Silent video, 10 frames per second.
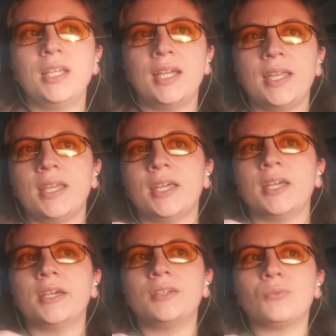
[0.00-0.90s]

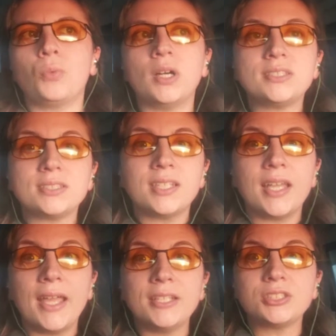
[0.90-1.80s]
And what's the
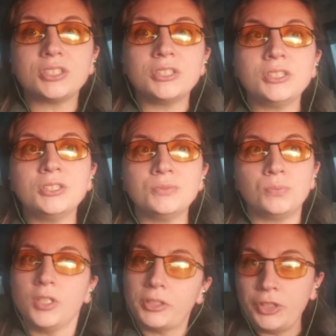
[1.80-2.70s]
answer?
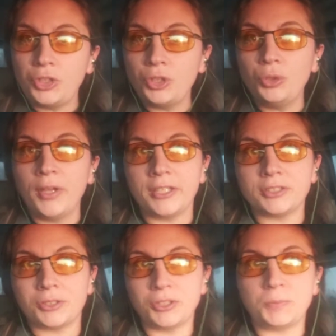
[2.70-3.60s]
One of the two
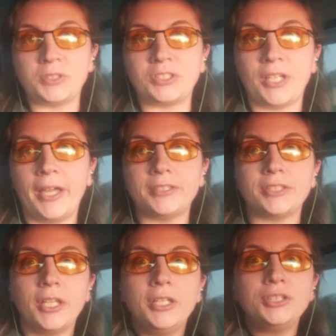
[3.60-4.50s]
answers
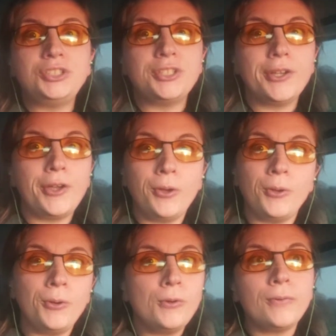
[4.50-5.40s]
besides
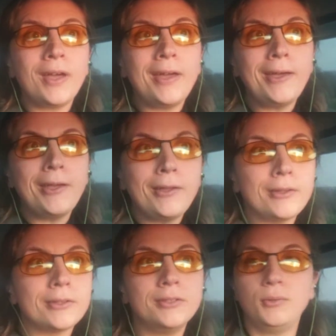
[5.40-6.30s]
Jehovah.
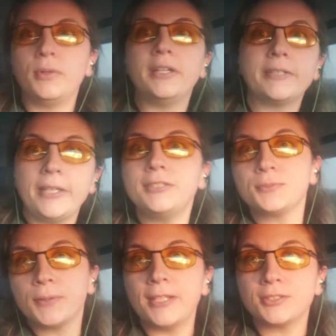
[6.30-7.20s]
When
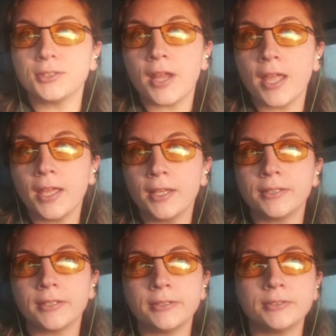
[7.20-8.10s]
kids raise their
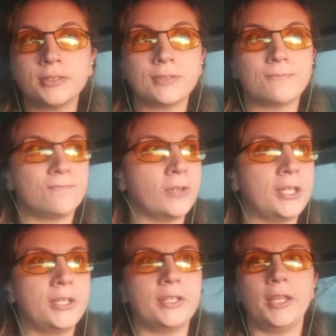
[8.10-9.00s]
hand in the
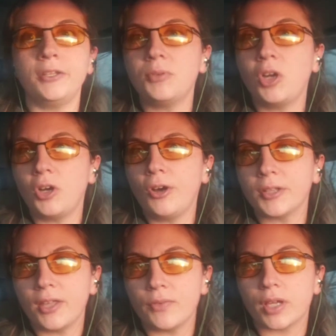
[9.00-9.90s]
freaking Kingdom Hall
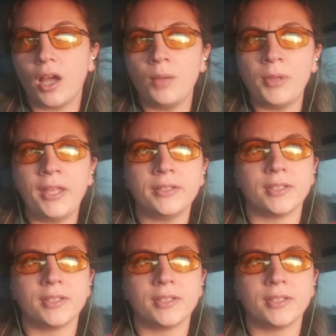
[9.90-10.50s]
to give a comment,